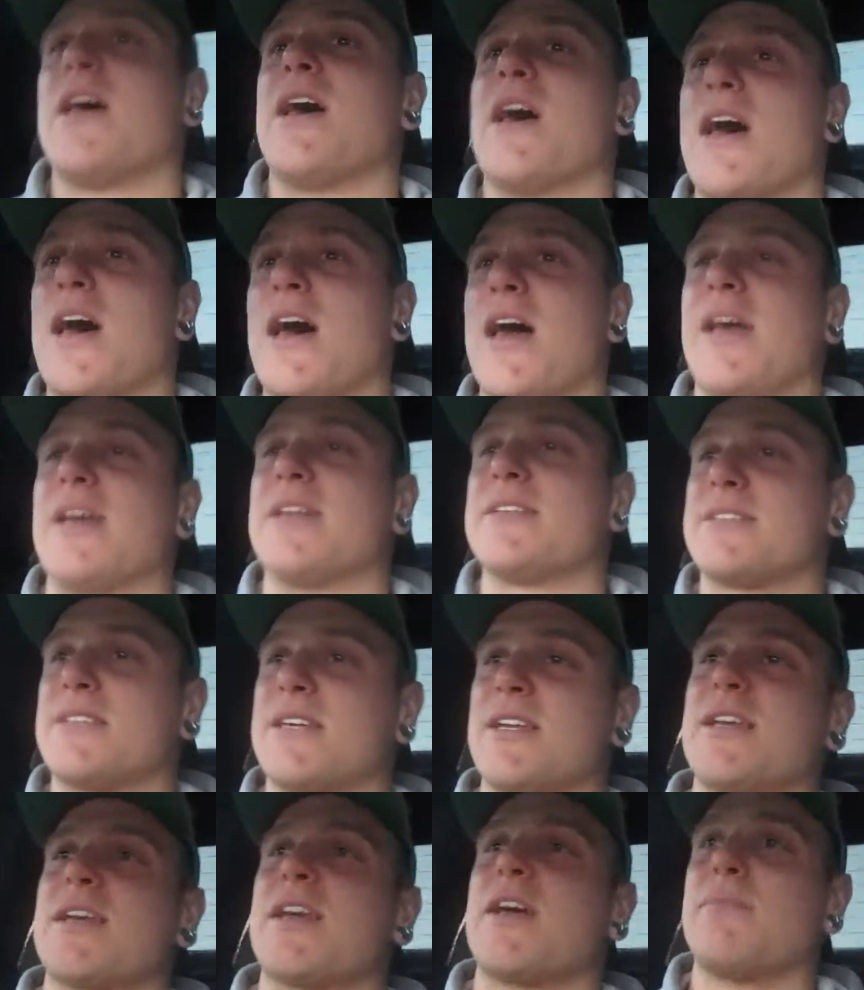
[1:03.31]
uh, it's
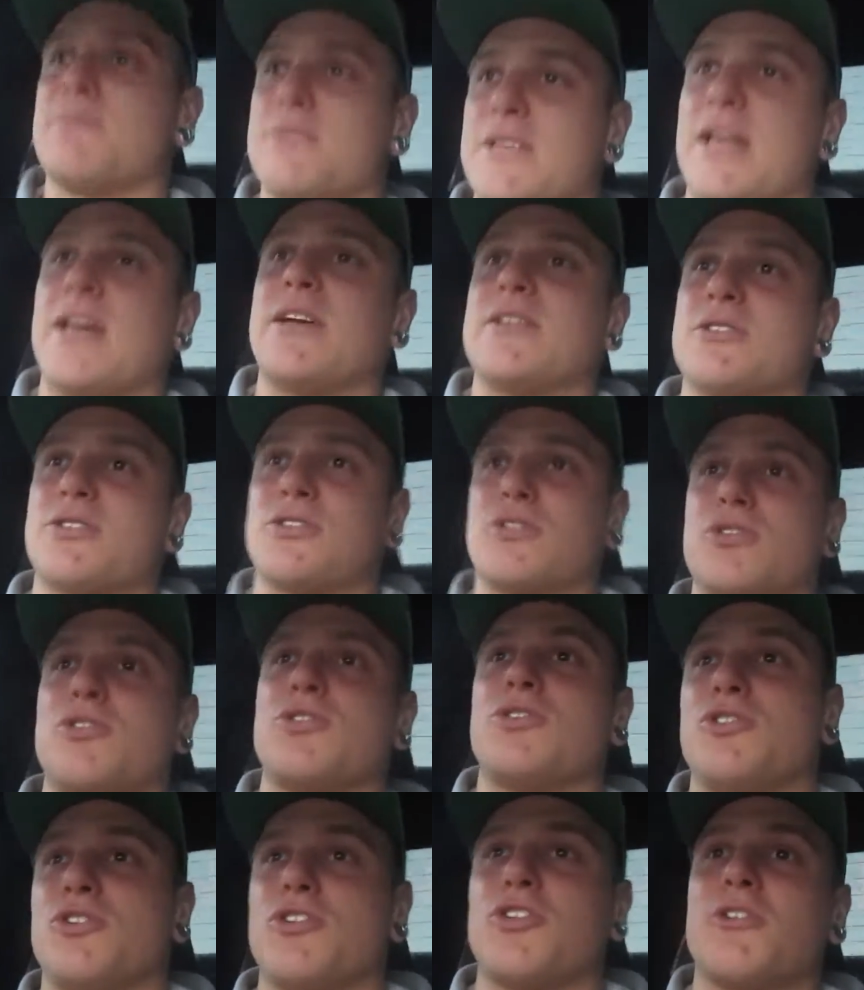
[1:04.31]
gonna come down to
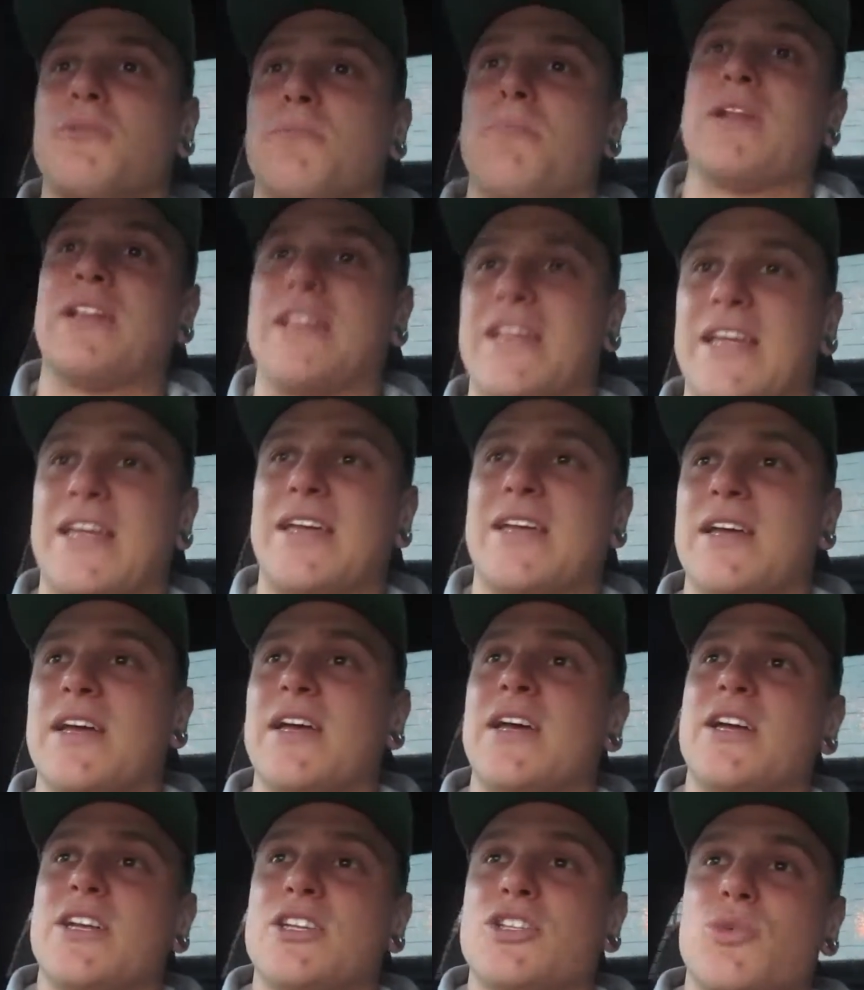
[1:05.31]
your ability
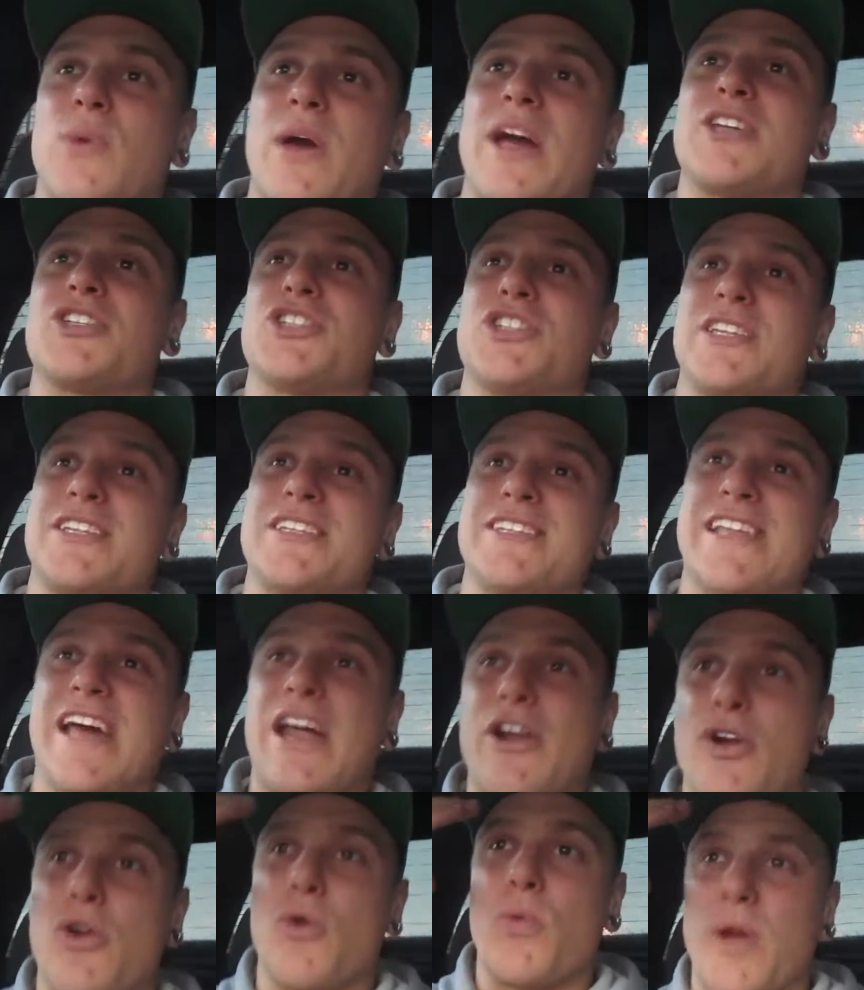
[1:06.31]
to actually
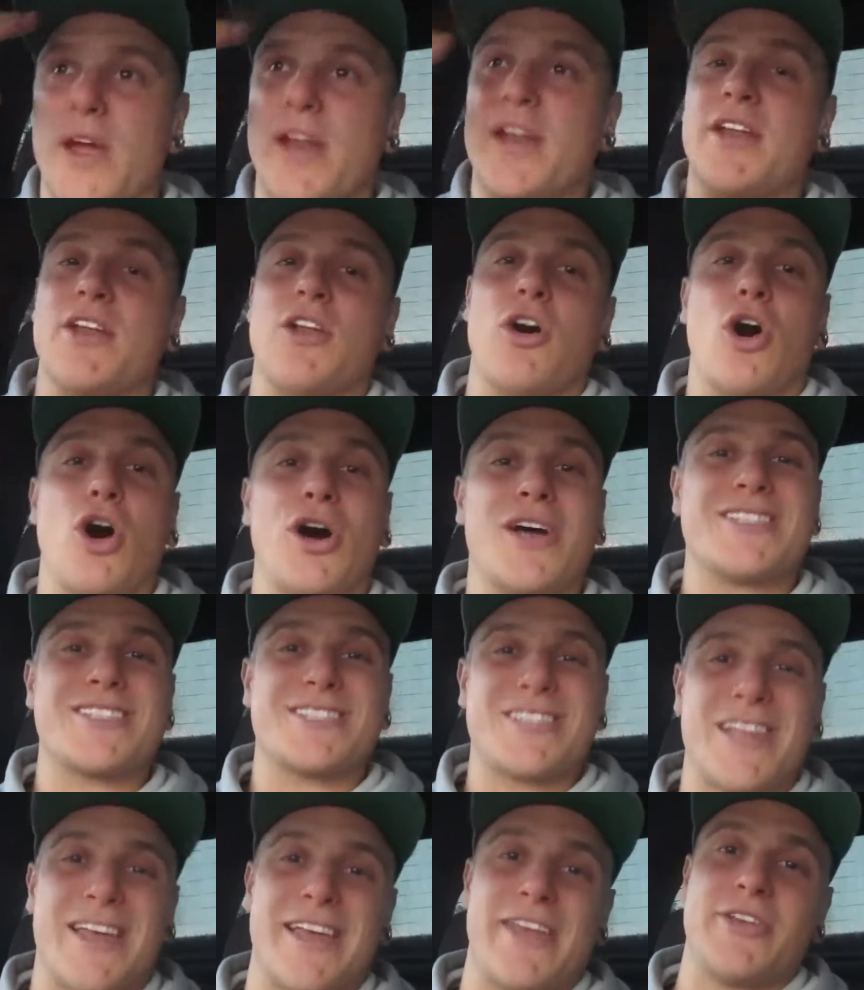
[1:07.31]
narrow in and
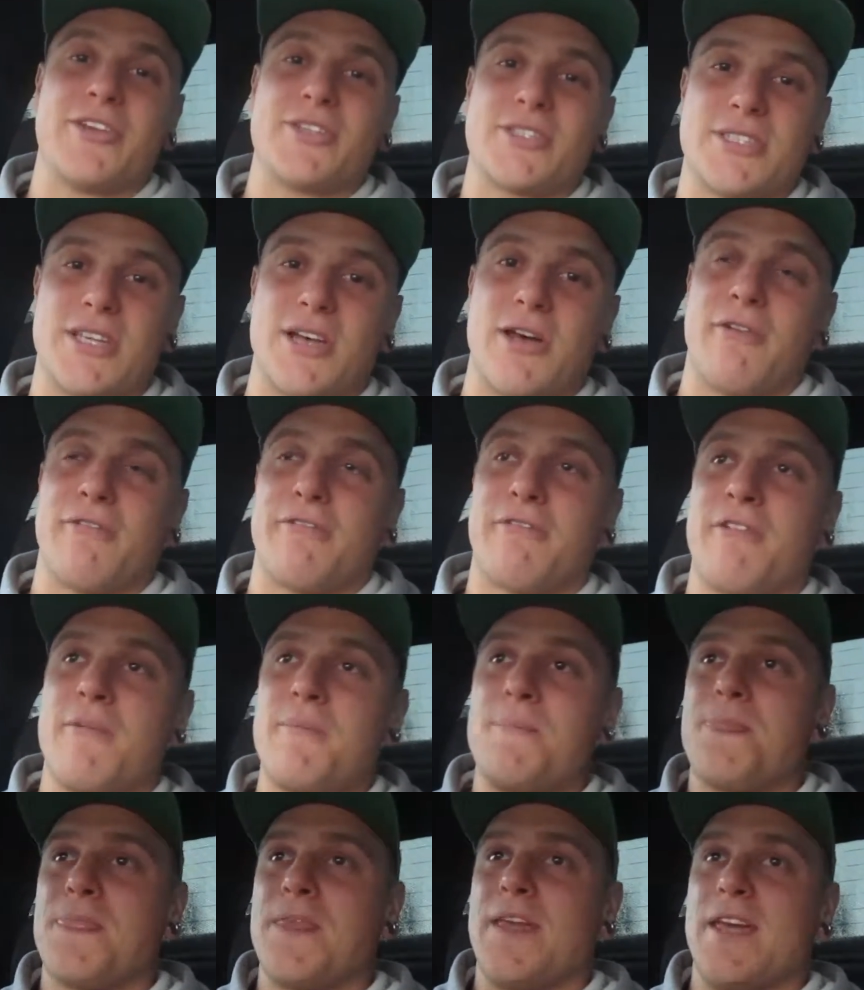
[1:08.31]
isolate yourself
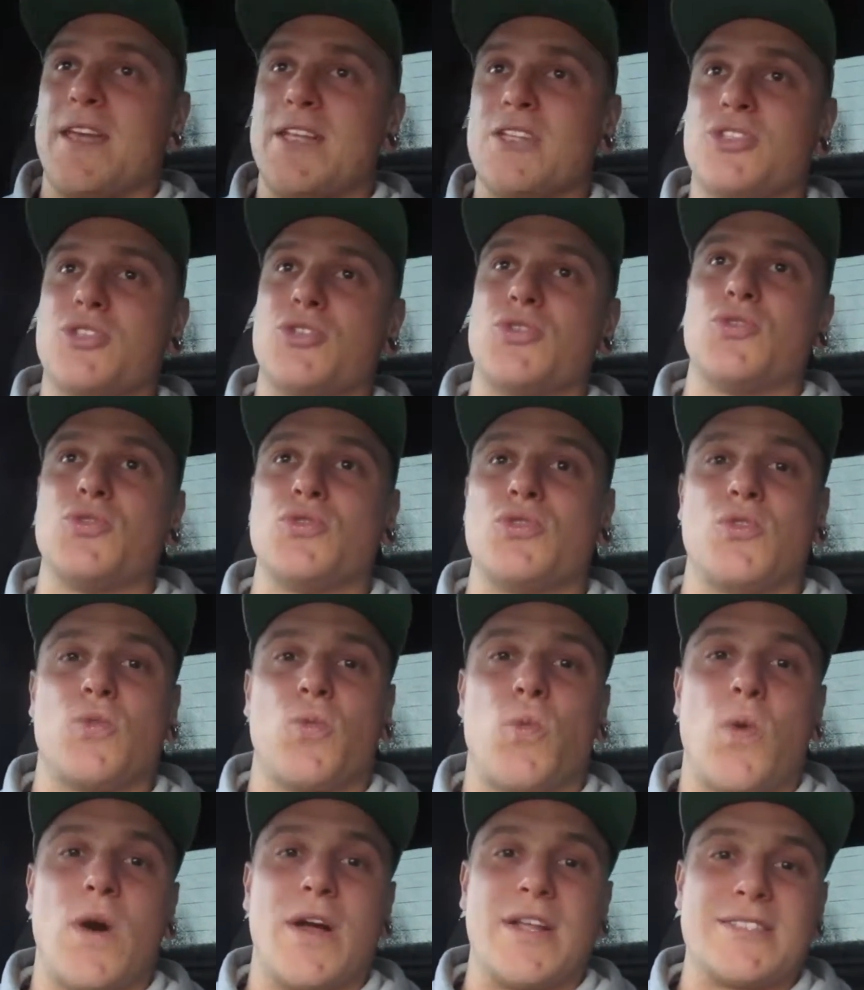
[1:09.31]
into the
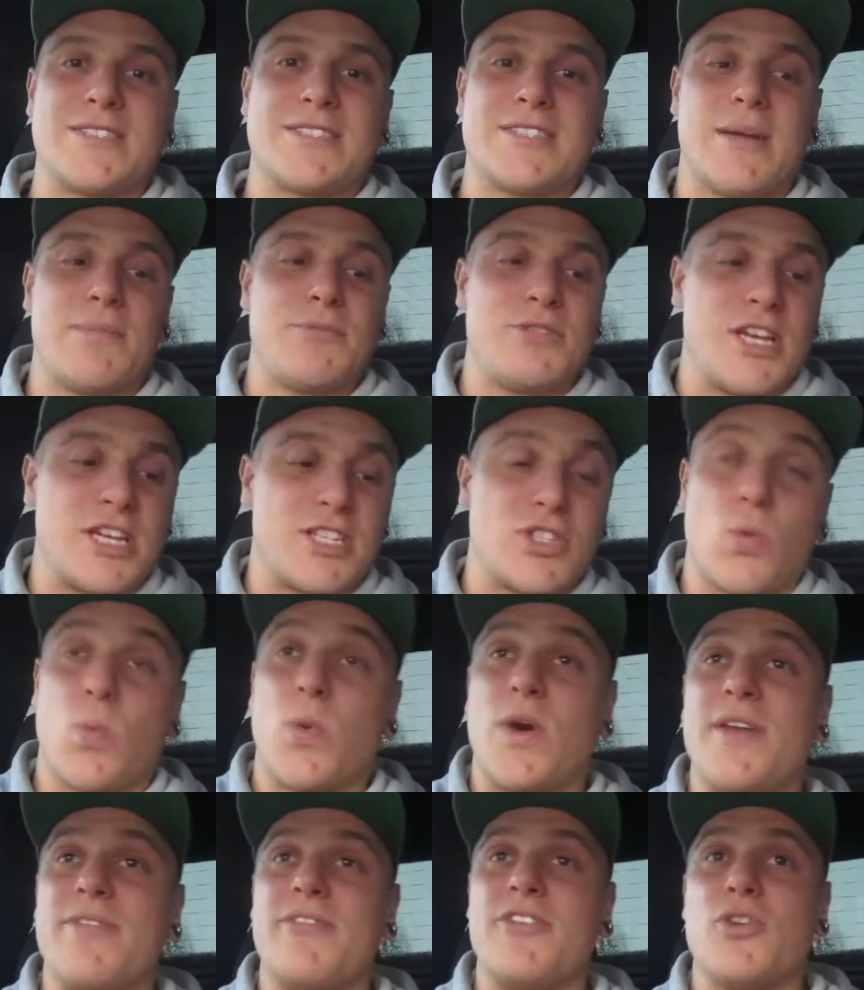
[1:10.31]
one subject or
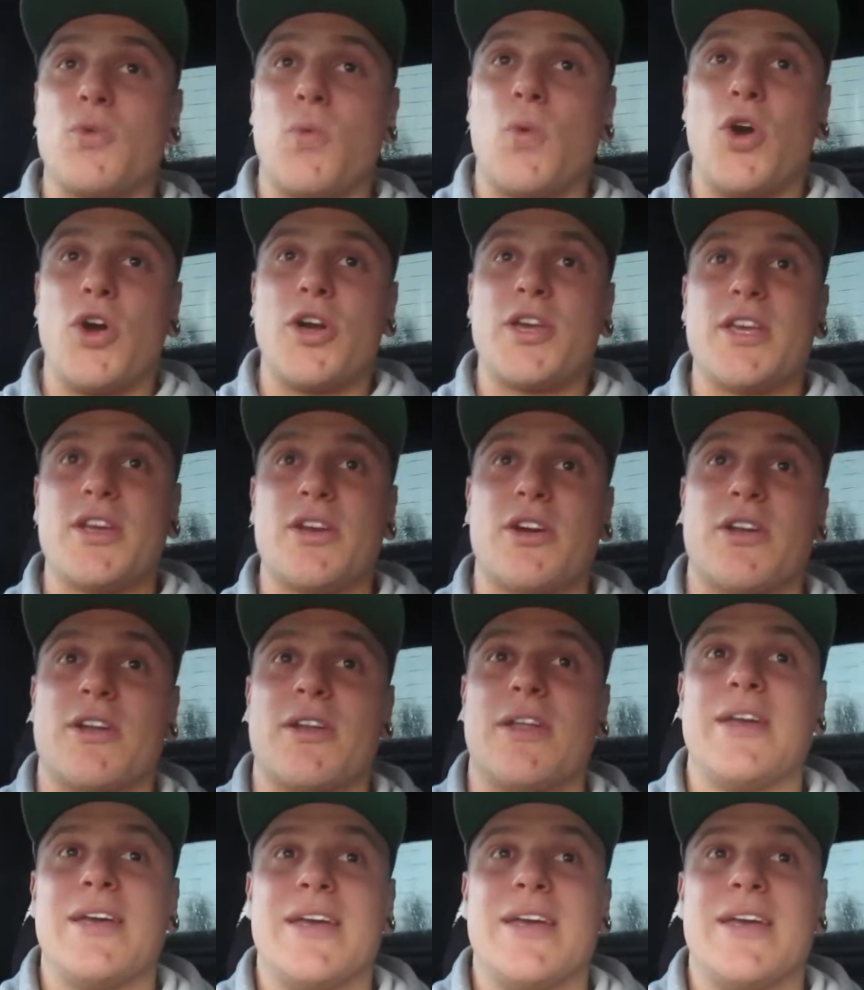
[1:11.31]
whatever you're working on.